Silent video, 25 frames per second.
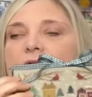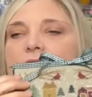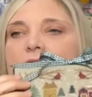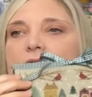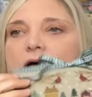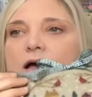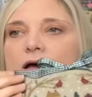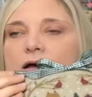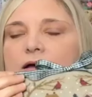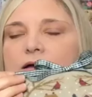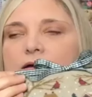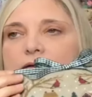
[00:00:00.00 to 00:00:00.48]

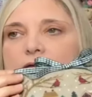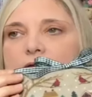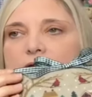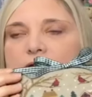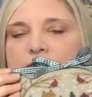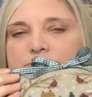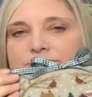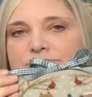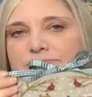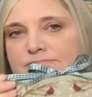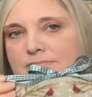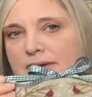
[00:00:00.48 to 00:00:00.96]

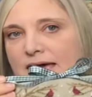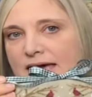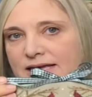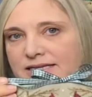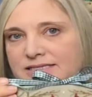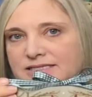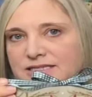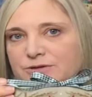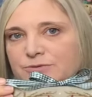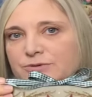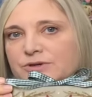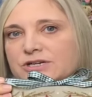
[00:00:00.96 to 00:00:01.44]

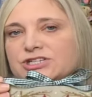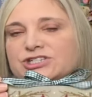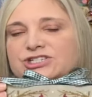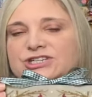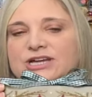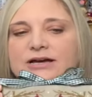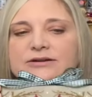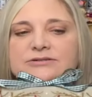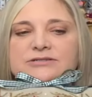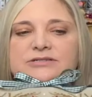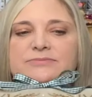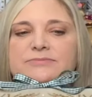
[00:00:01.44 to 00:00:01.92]
Magazine reached
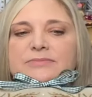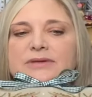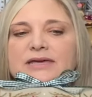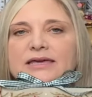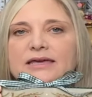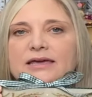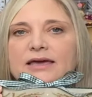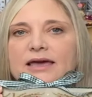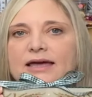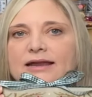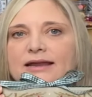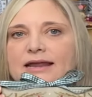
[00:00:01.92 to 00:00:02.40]
out to
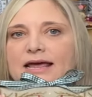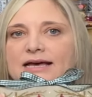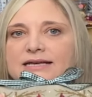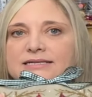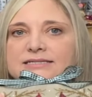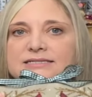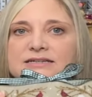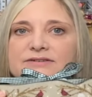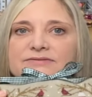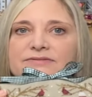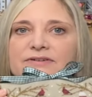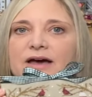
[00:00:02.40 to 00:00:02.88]
me and
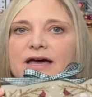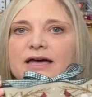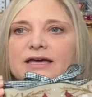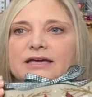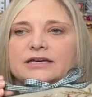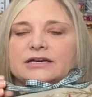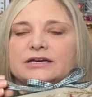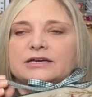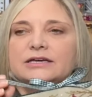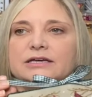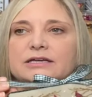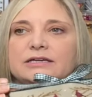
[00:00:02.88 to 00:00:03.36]
asked if I
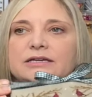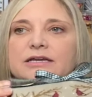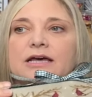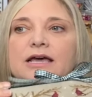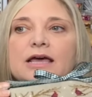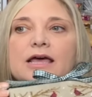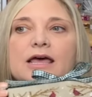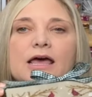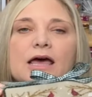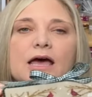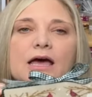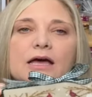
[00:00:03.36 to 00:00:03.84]
could
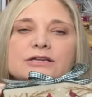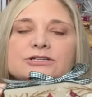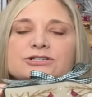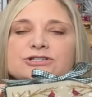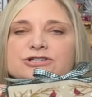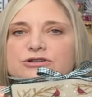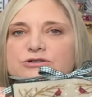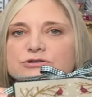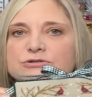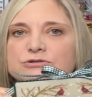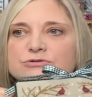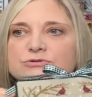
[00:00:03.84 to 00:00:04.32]

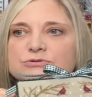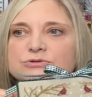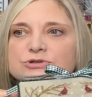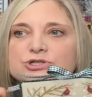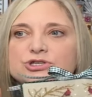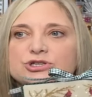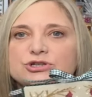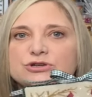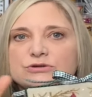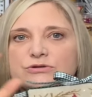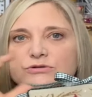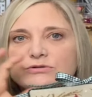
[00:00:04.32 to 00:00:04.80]
do
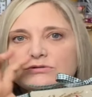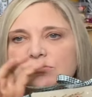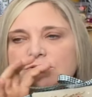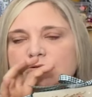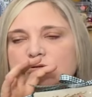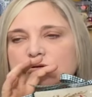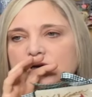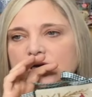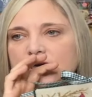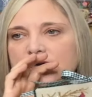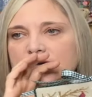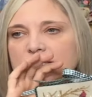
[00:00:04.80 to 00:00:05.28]

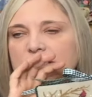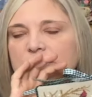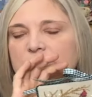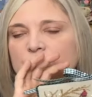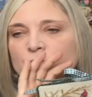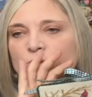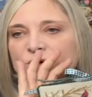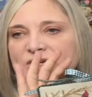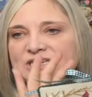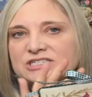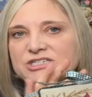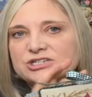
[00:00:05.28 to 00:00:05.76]
2
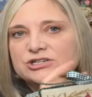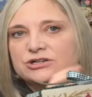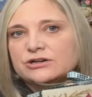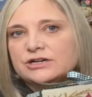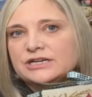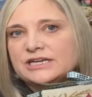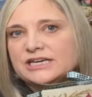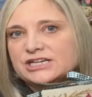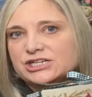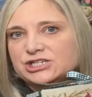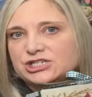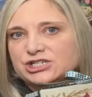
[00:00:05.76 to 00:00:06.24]
winter
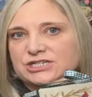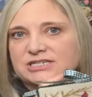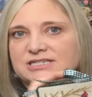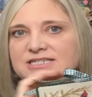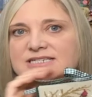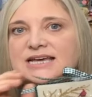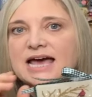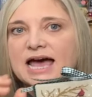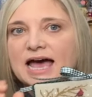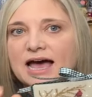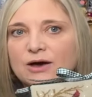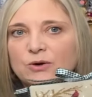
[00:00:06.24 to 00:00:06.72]
kitchen
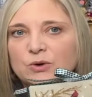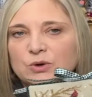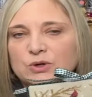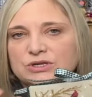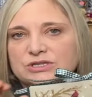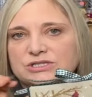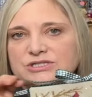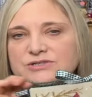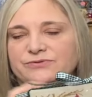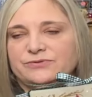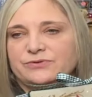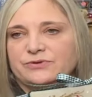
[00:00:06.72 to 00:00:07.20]

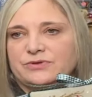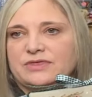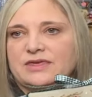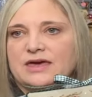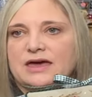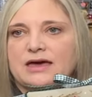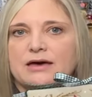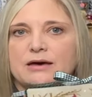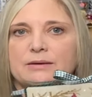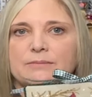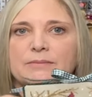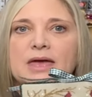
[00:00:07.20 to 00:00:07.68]
towels for
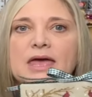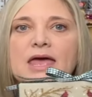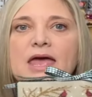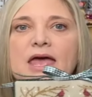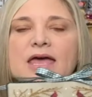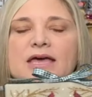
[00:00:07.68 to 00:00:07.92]
them.